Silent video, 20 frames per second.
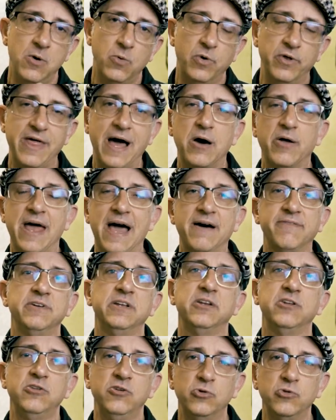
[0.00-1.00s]
without
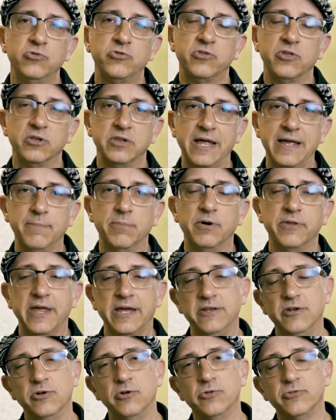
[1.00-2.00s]
having to use the labor
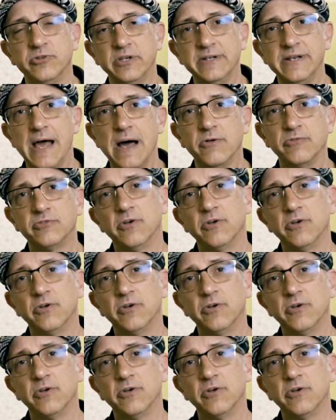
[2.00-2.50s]
that you're using now.